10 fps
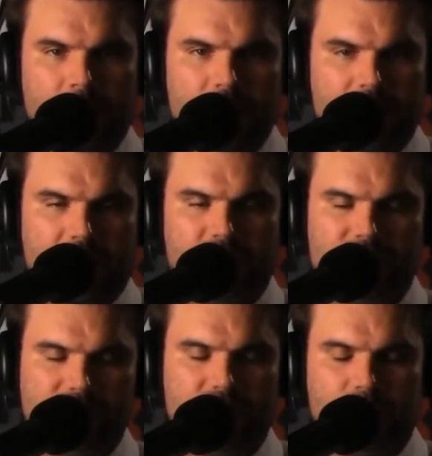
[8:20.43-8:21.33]
now
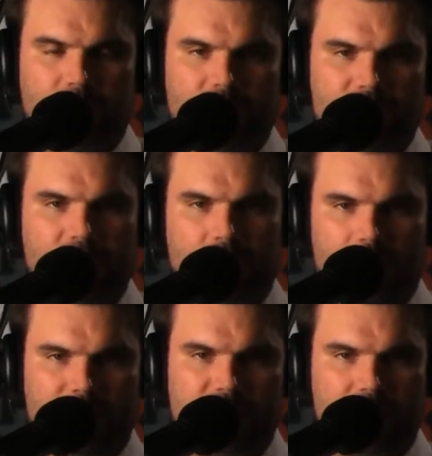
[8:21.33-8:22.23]
that Southern Poverty
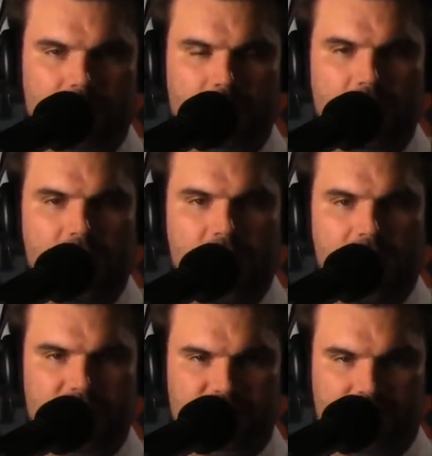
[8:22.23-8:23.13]
Law Center
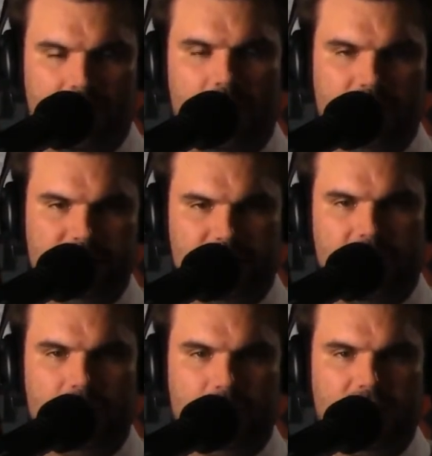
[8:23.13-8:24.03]
has gone
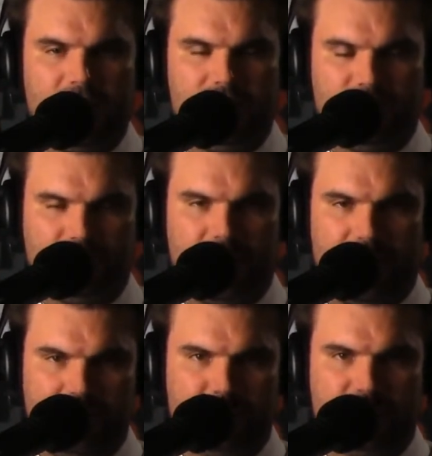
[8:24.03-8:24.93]
down in
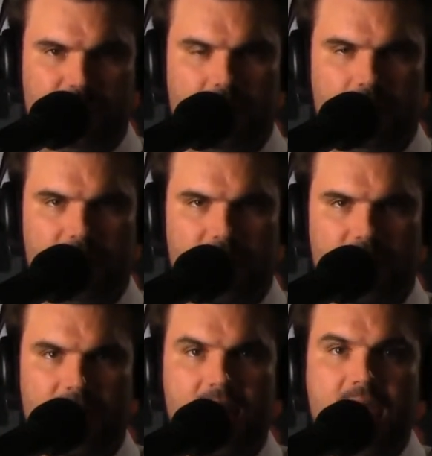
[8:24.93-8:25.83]
flames,
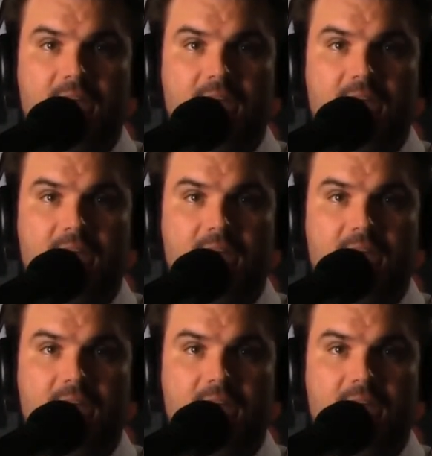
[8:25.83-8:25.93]
okay,